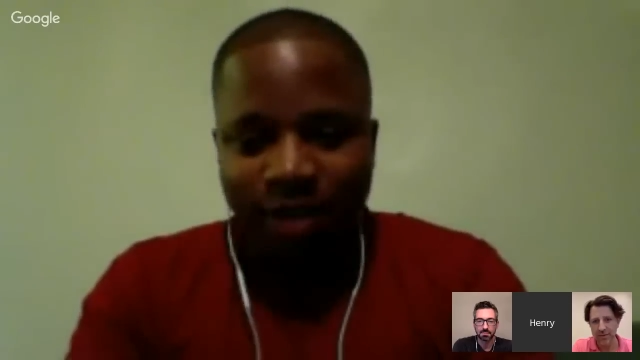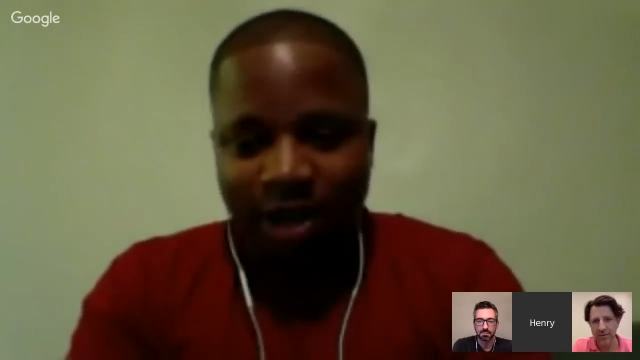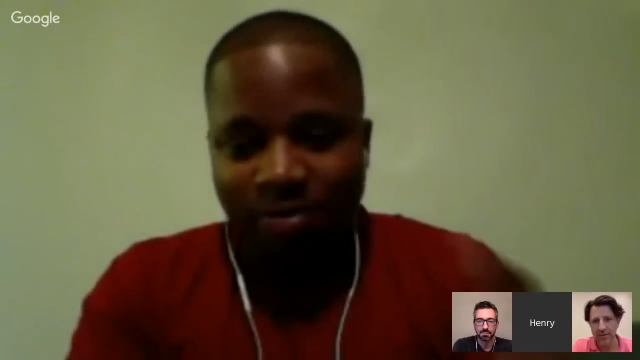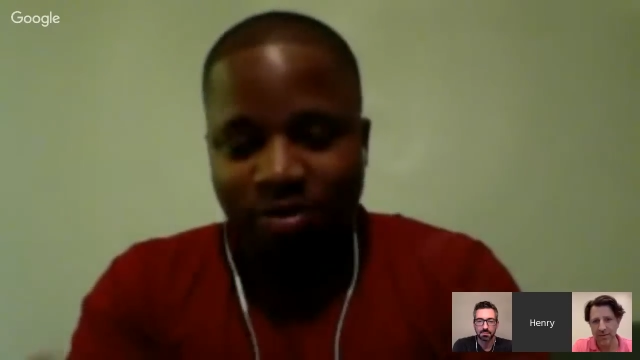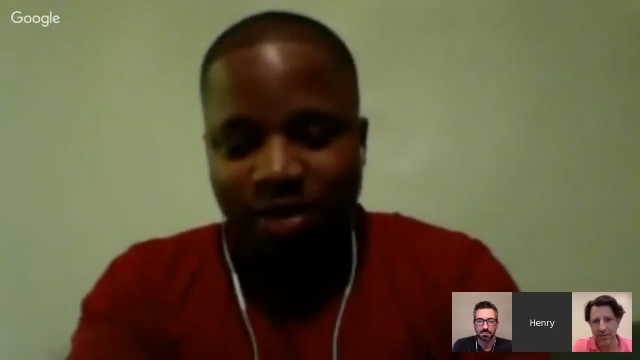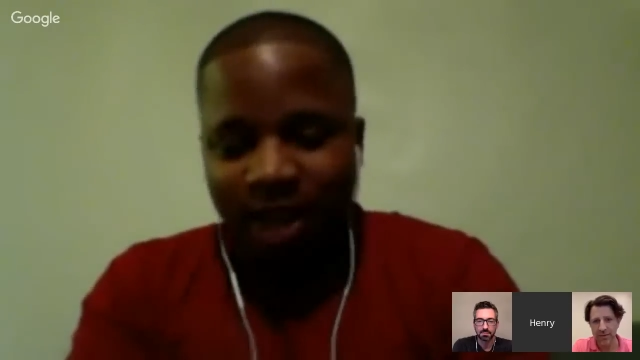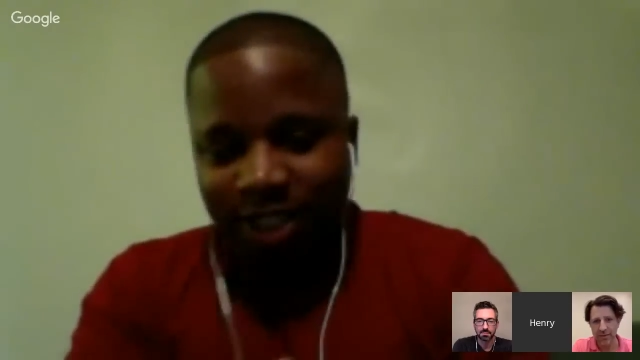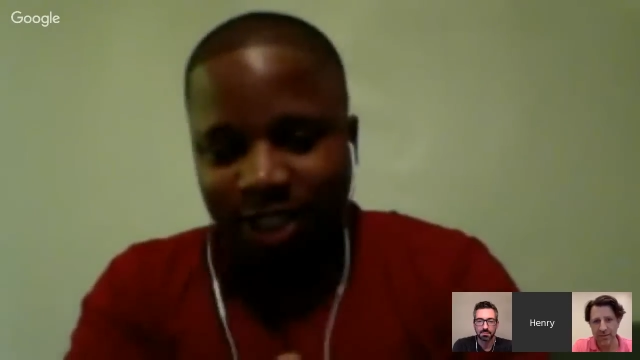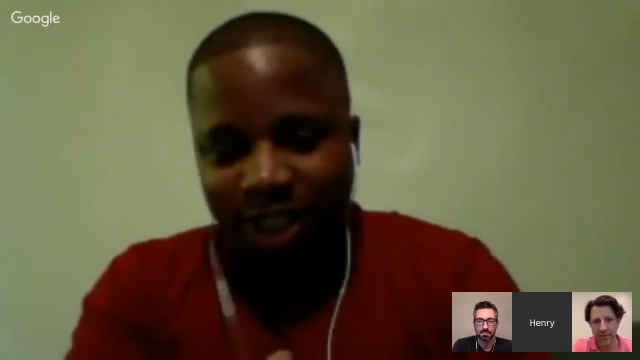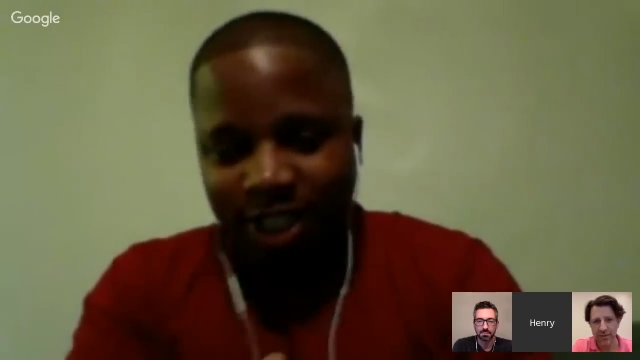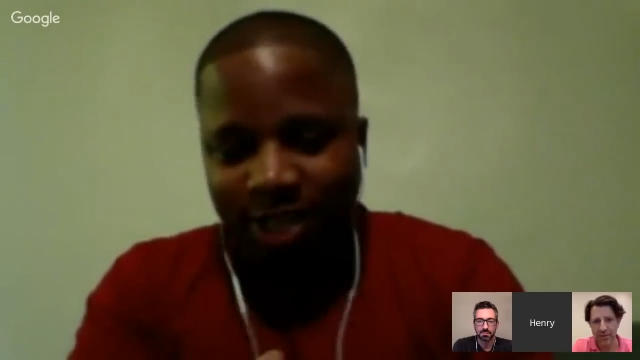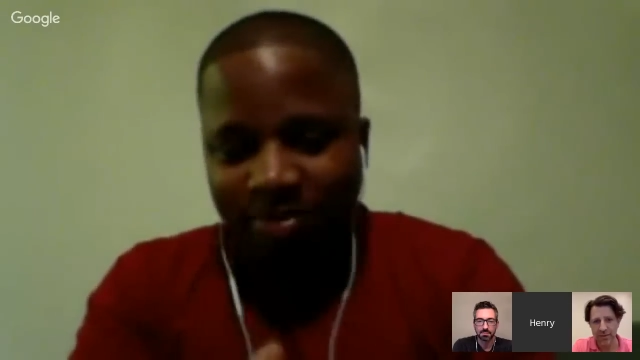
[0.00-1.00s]
You guys
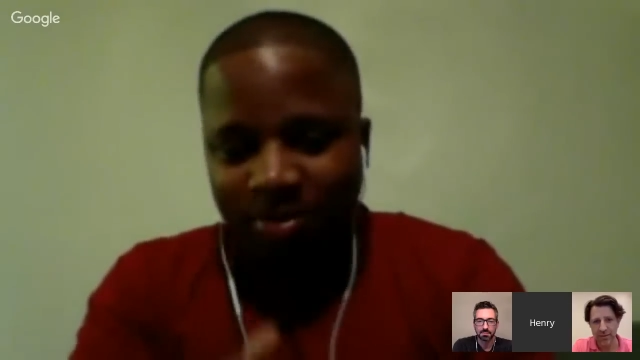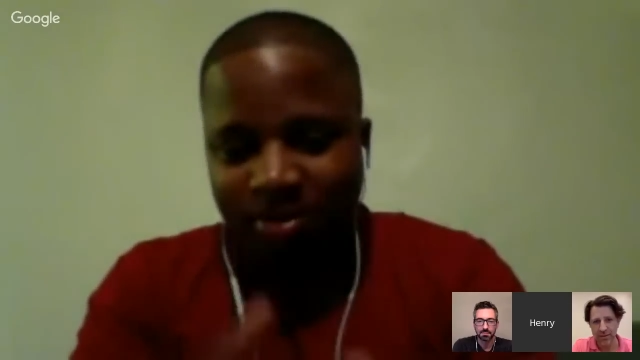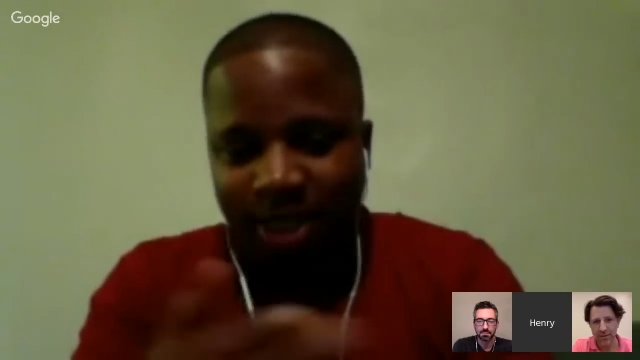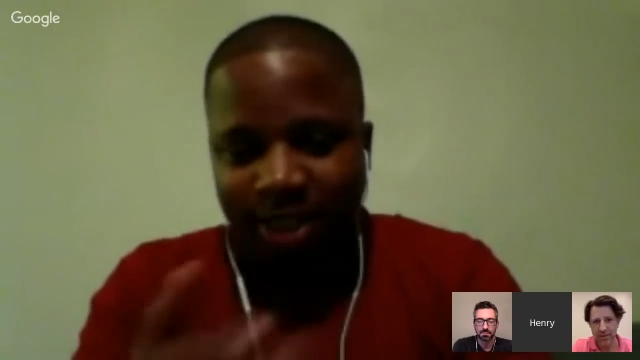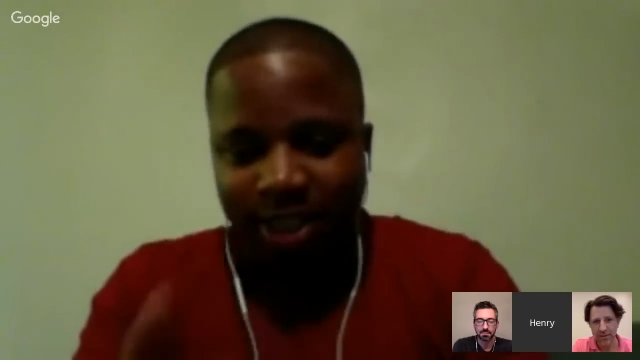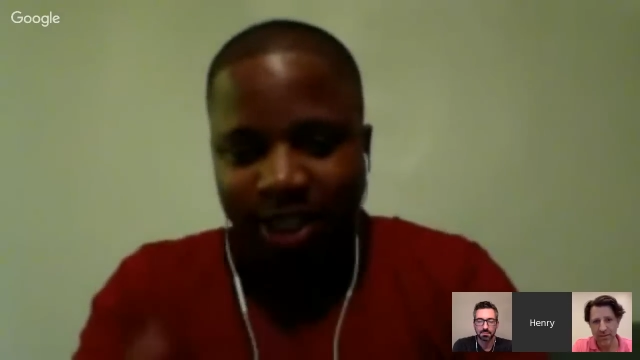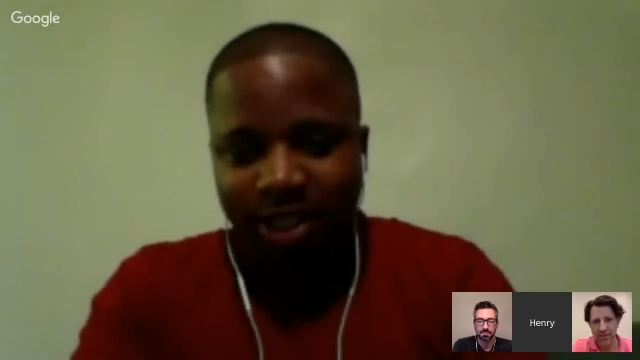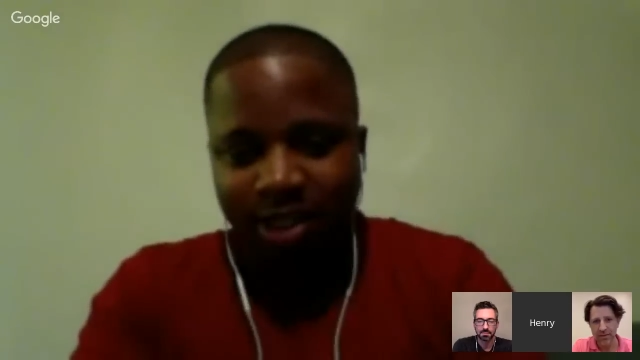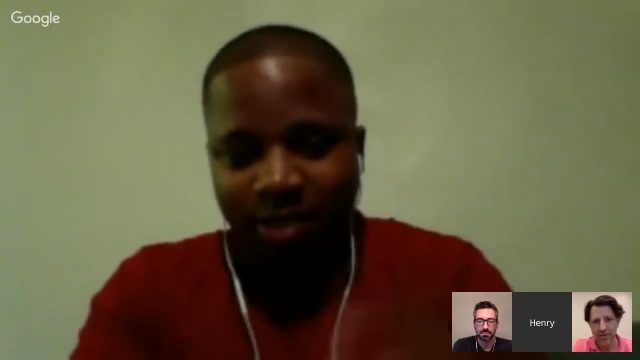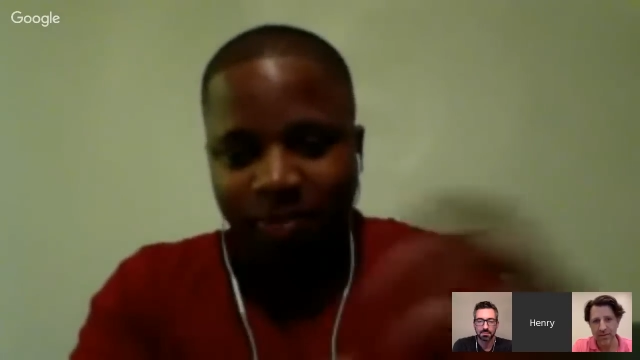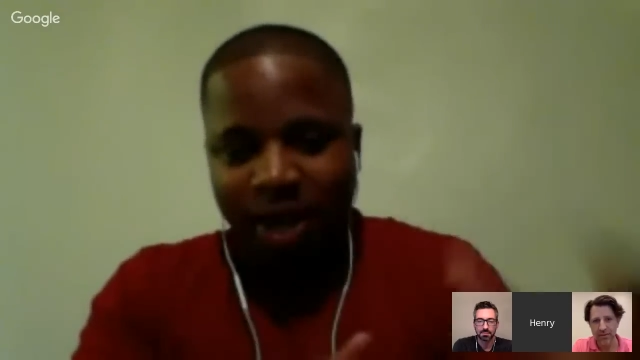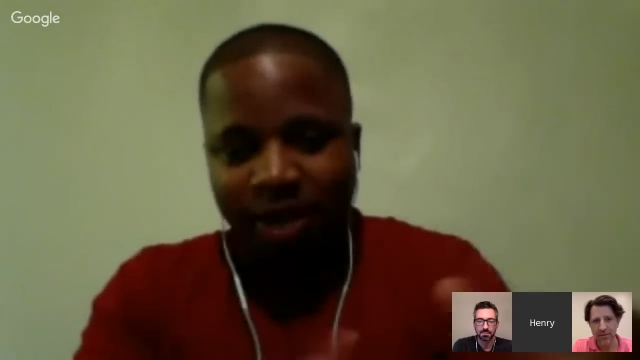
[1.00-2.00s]
just implemented the
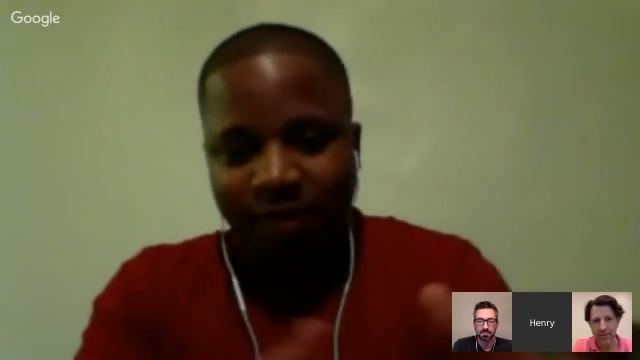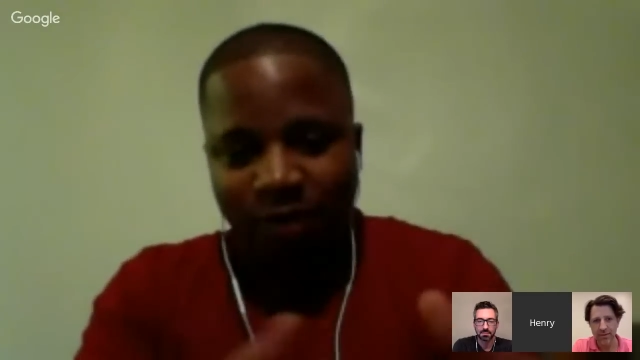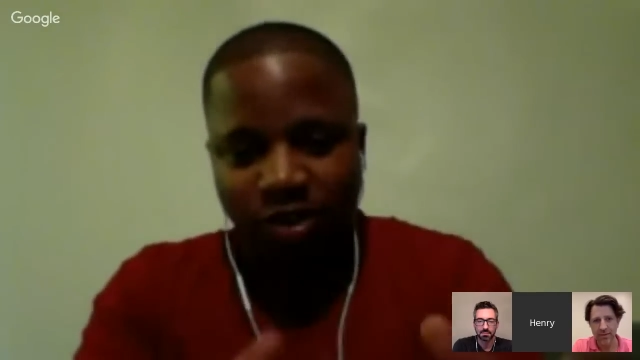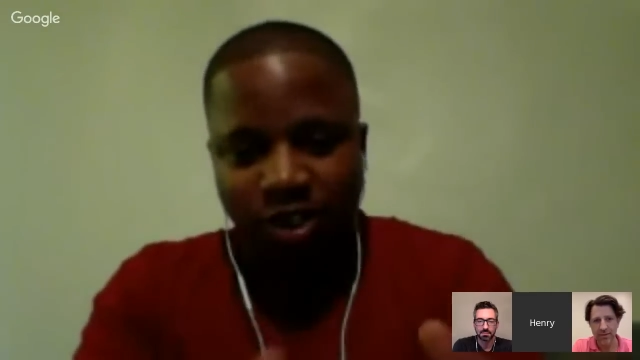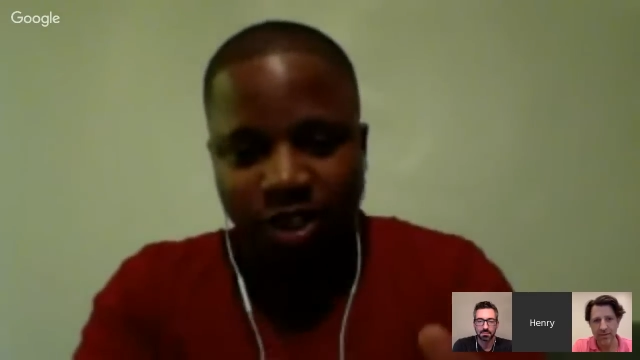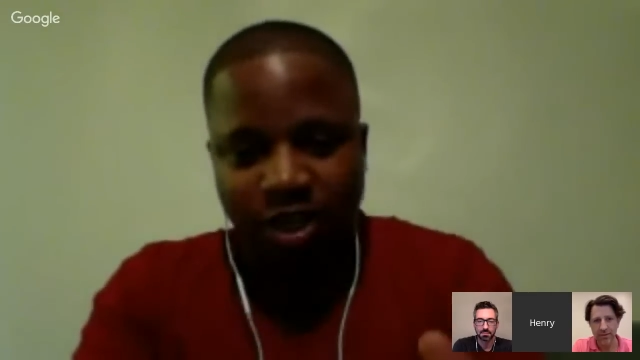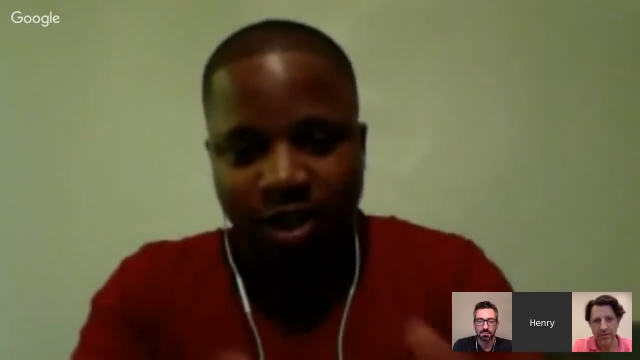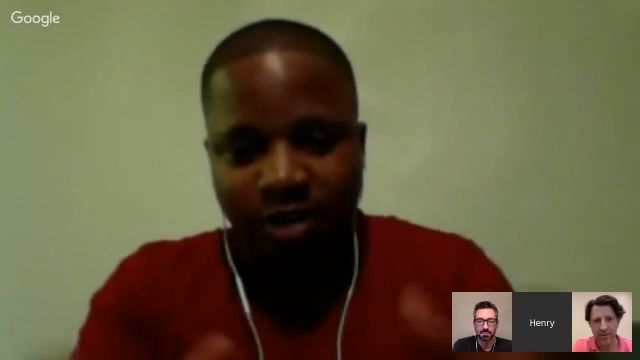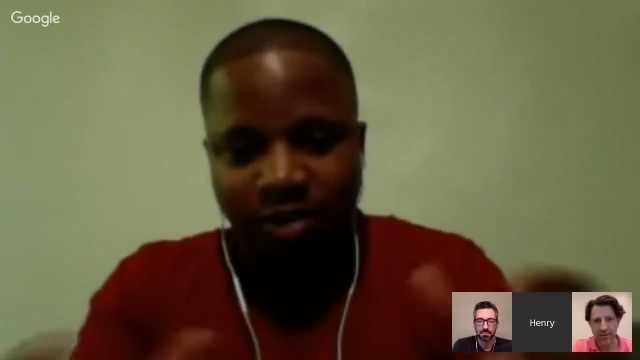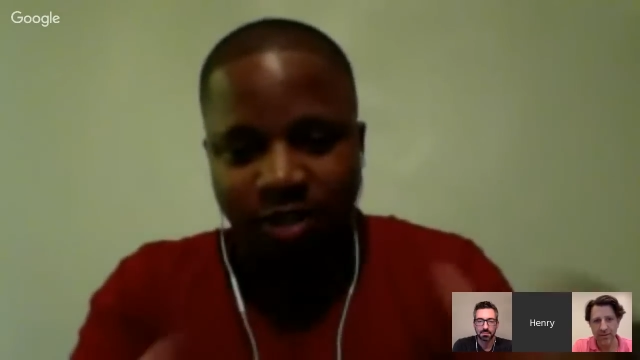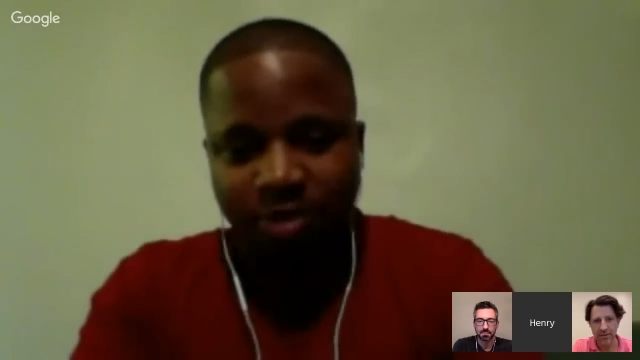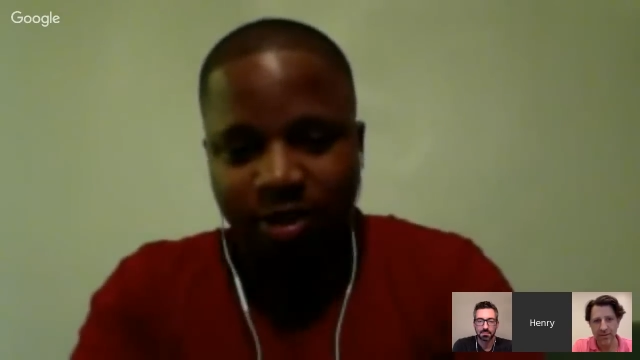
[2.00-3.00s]
paid version of
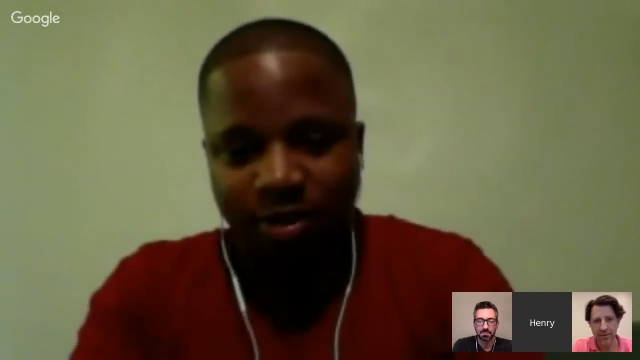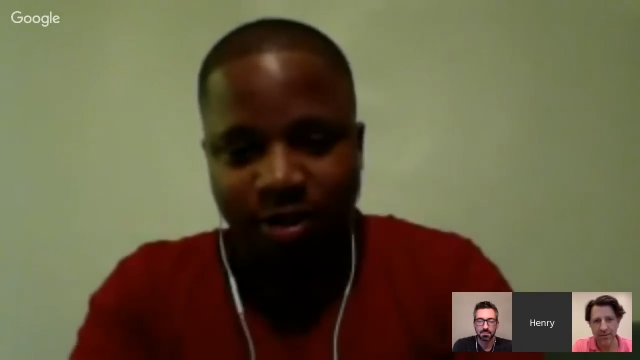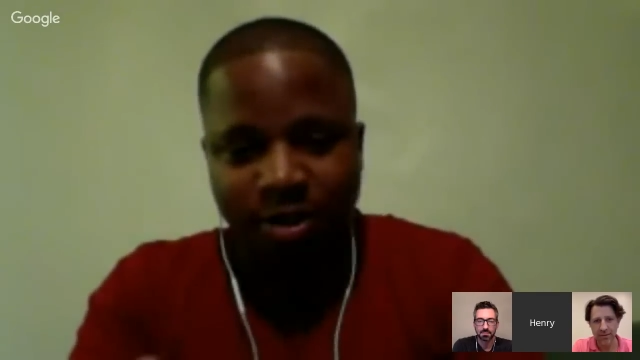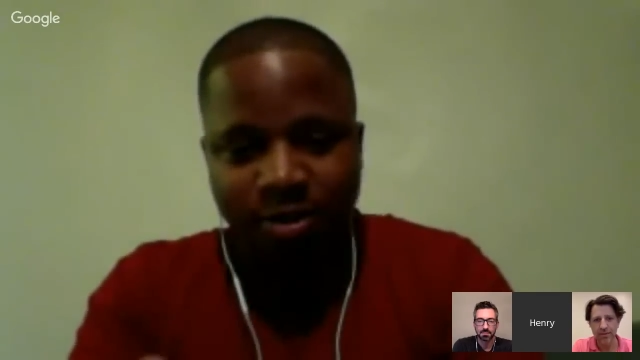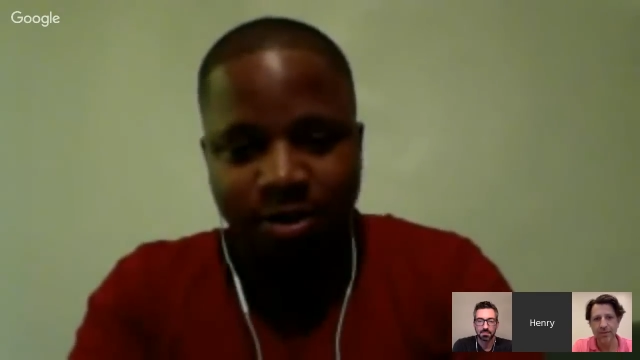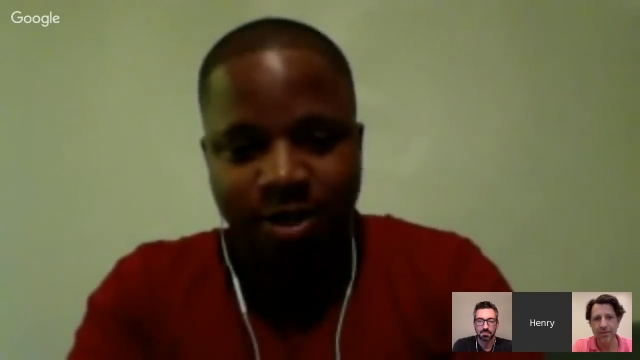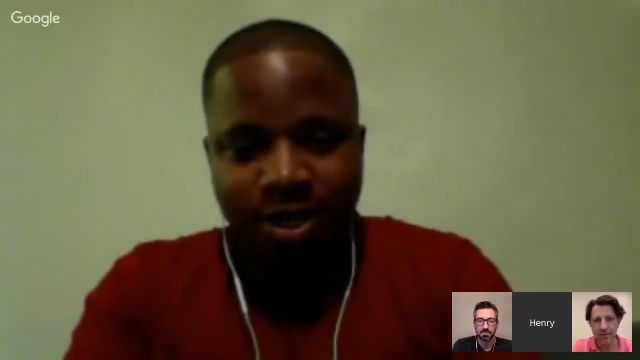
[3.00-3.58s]
Spiro.